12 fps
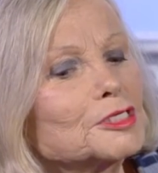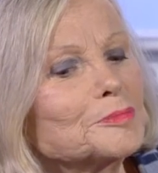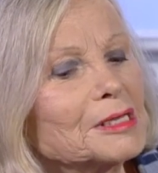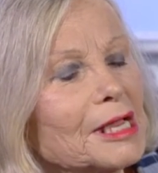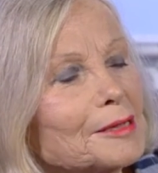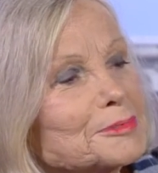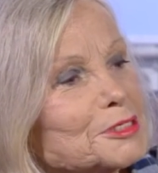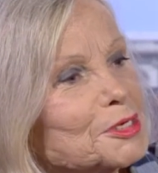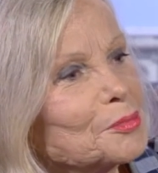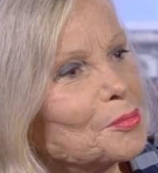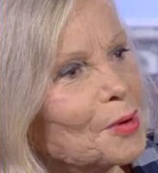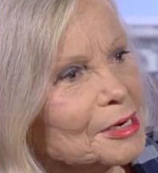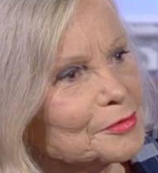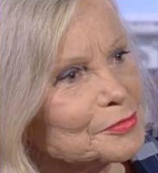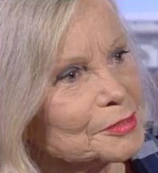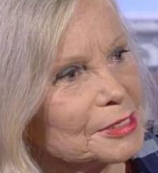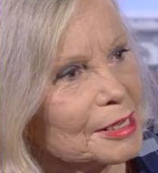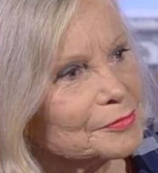it's been absolutely
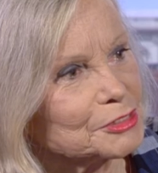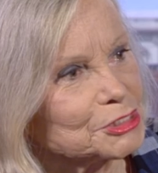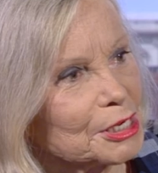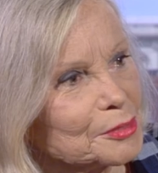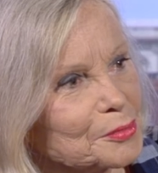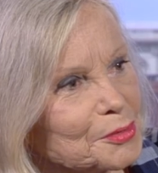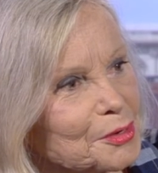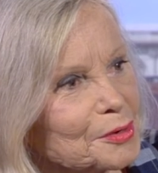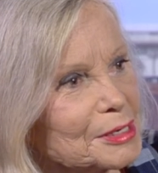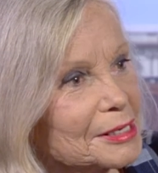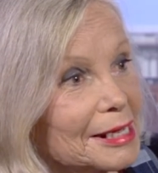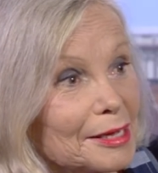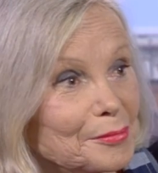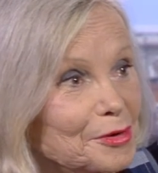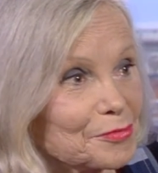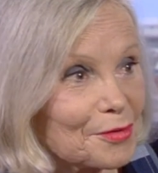wonderful to have a chat with you. And again, we've